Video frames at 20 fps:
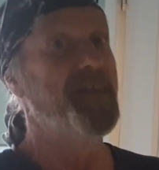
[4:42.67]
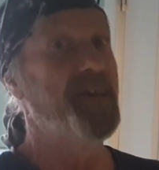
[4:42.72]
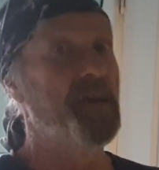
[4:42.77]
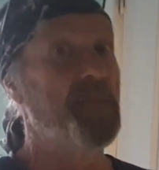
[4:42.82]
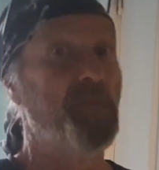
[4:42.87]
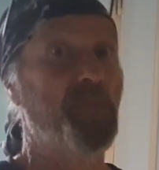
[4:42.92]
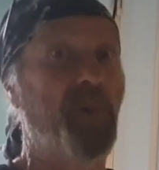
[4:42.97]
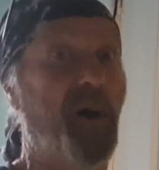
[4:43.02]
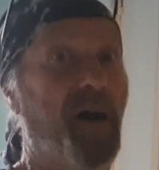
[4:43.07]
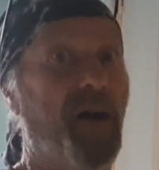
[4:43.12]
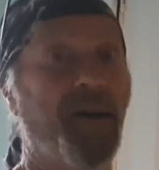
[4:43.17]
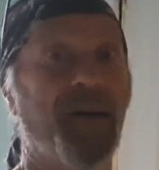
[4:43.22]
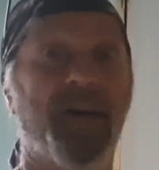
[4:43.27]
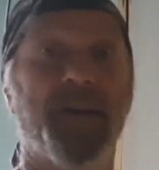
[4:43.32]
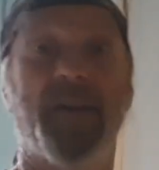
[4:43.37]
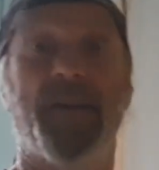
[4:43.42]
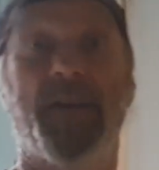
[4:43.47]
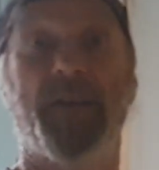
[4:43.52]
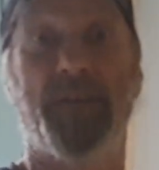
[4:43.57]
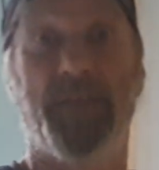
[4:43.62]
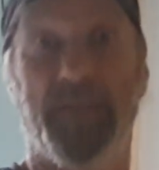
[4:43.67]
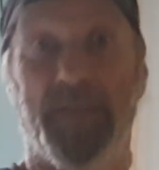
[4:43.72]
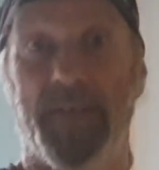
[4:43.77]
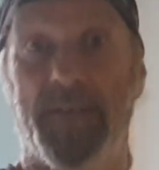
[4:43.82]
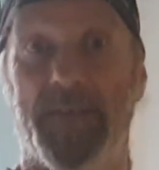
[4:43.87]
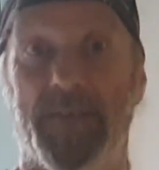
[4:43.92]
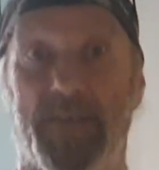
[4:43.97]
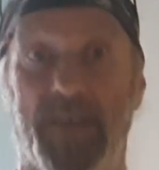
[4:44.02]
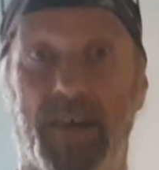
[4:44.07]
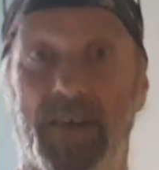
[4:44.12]
Exciting but, stuff.
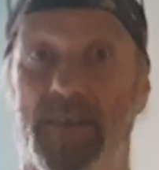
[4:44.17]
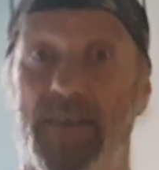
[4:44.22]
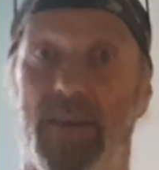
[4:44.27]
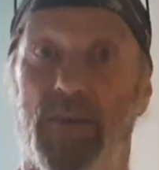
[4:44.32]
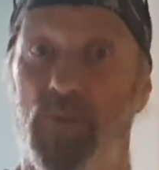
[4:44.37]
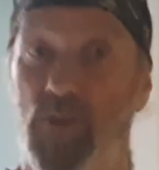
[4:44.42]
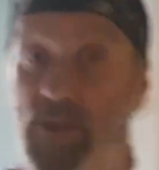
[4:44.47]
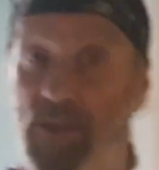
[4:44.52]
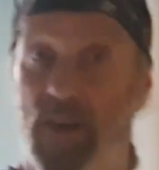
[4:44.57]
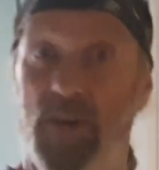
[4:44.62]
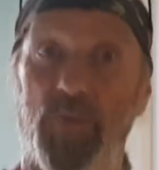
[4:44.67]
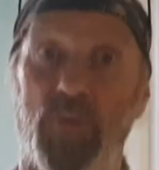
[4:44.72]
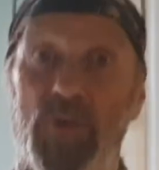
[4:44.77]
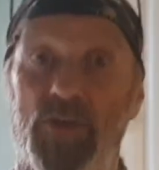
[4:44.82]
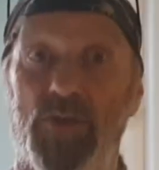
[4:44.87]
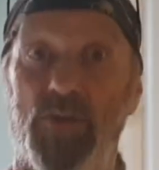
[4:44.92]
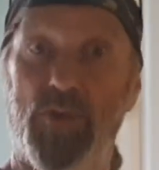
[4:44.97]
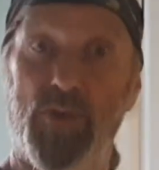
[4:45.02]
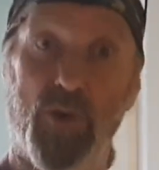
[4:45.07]
So that's it, my son.